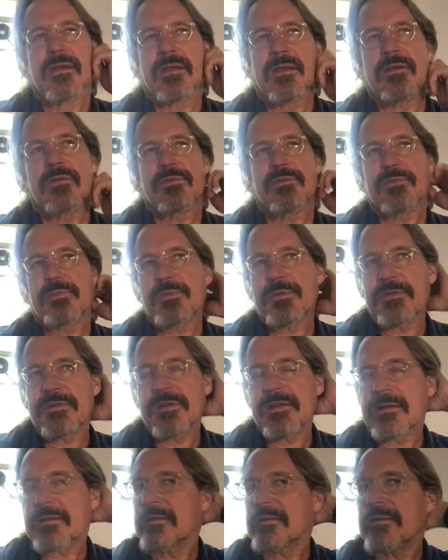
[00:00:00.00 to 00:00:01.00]
It was
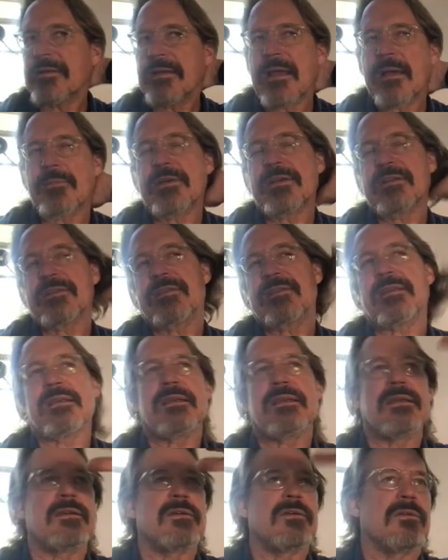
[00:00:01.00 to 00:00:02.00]
predicted
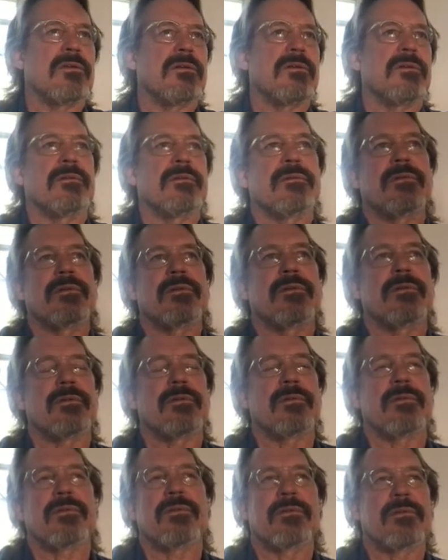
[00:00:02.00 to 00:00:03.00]
MIT or, or,